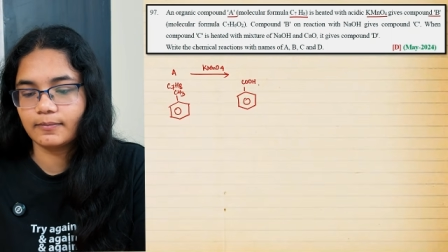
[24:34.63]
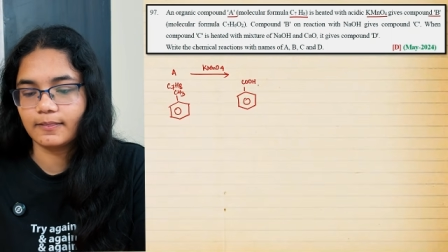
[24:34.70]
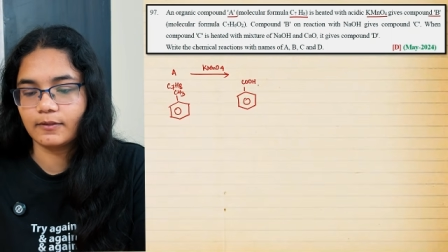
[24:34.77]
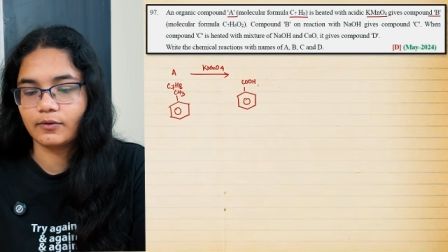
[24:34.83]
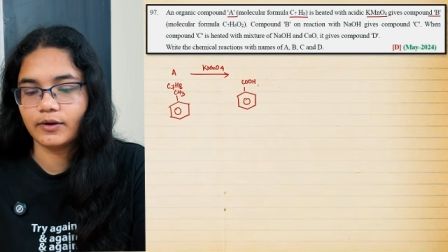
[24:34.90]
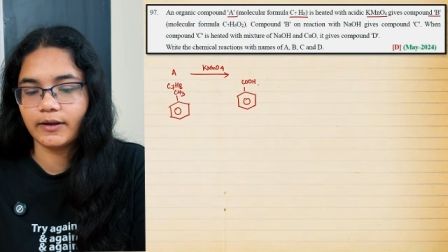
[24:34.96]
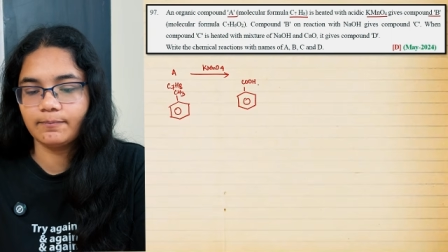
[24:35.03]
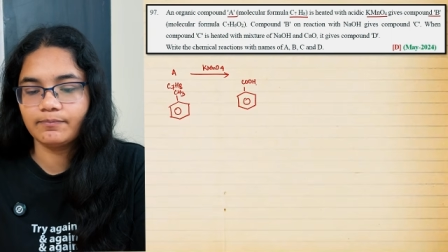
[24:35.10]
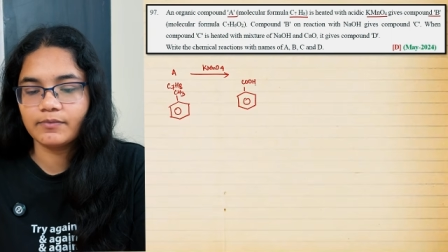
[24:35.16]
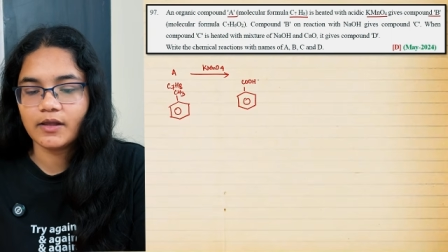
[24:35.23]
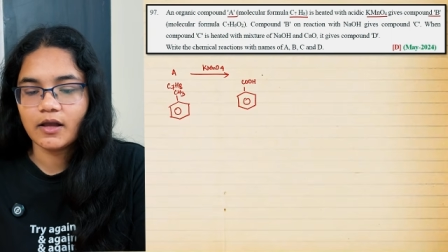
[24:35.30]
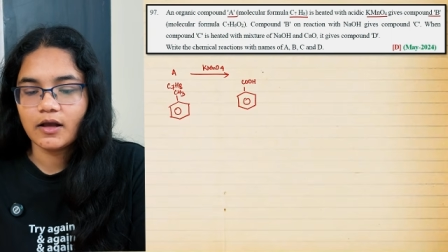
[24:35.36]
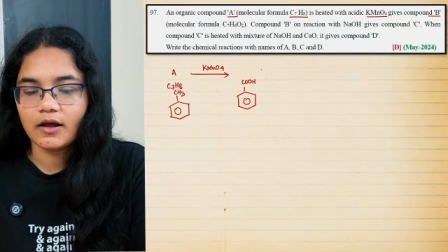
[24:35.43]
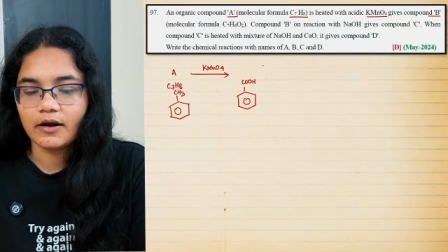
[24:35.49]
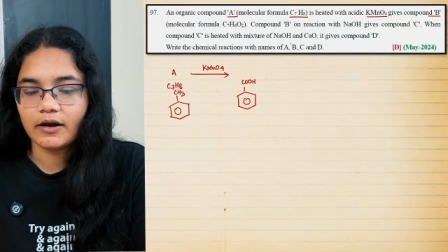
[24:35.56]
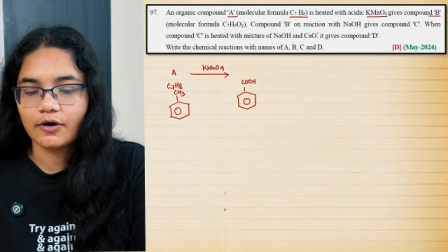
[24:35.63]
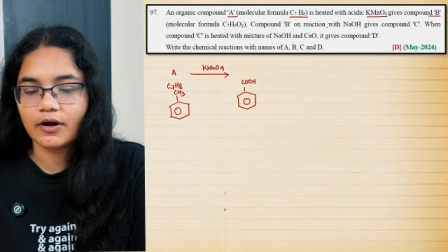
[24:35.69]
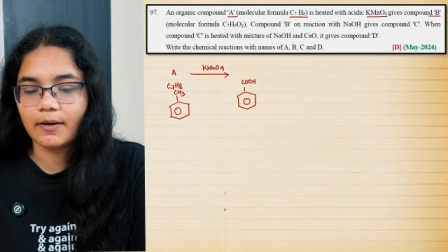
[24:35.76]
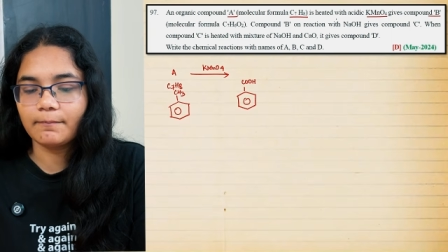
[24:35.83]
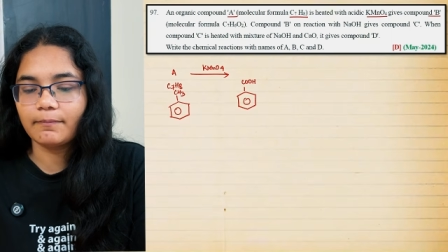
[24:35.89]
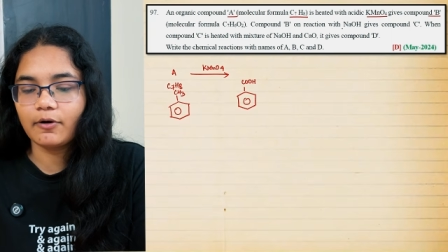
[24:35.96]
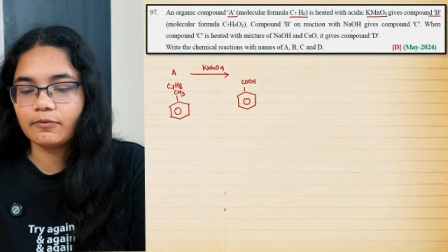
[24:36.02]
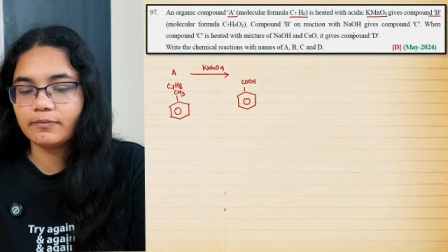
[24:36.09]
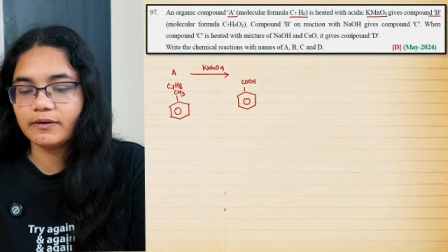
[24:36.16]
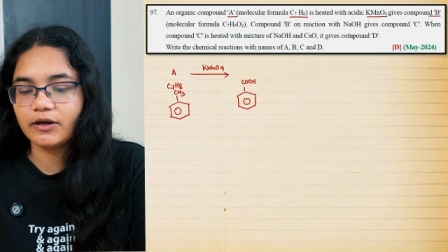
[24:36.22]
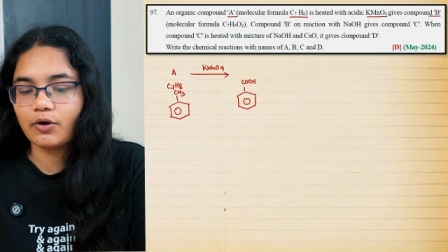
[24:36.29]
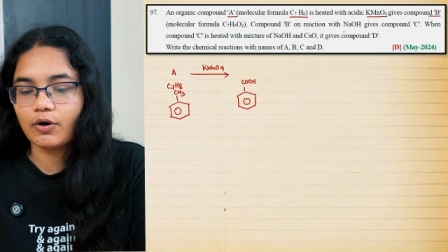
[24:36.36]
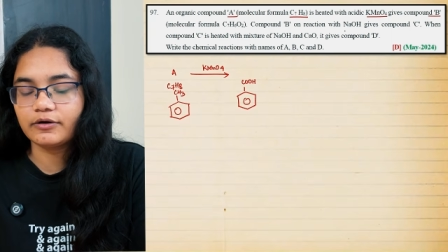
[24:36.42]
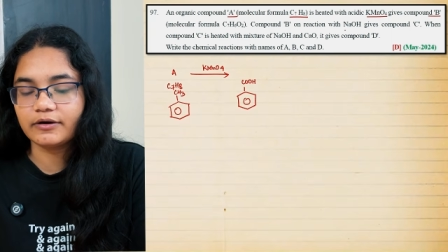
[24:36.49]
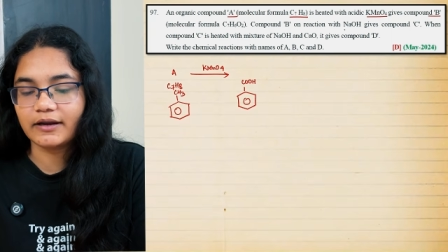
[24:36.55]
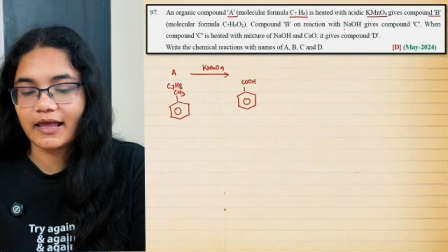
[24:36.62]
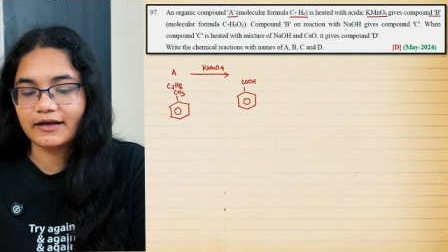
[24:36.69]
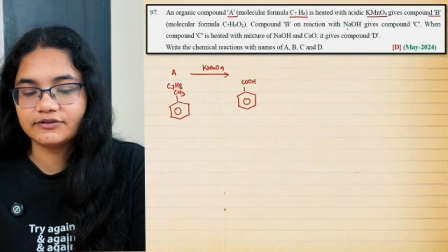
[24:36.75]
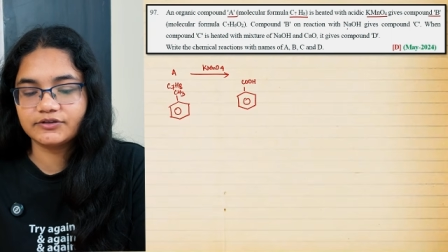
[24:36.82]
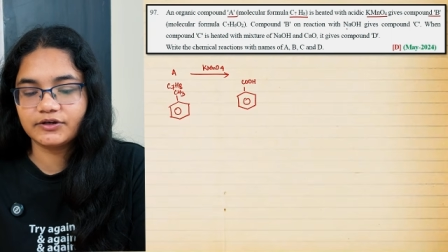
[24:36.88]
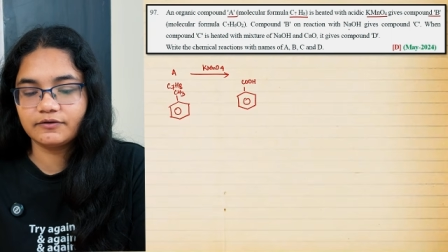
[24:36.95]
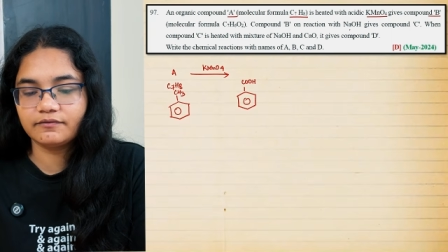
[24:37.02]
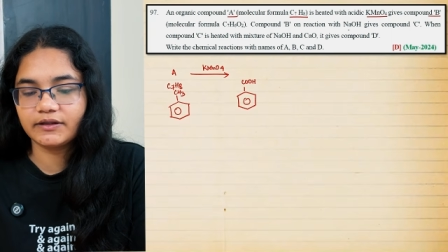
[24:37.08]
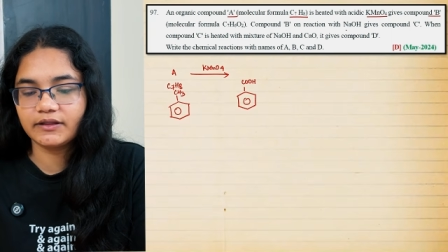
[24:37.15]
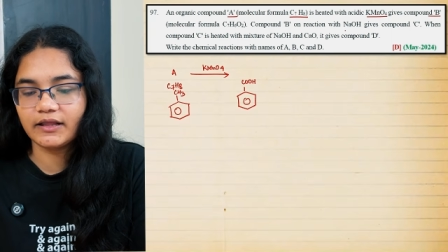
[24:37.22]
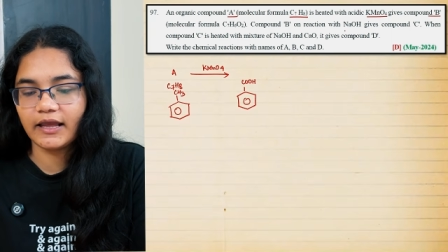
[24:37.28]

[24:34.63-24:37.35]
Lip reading: Okay. Now compound B on reaction with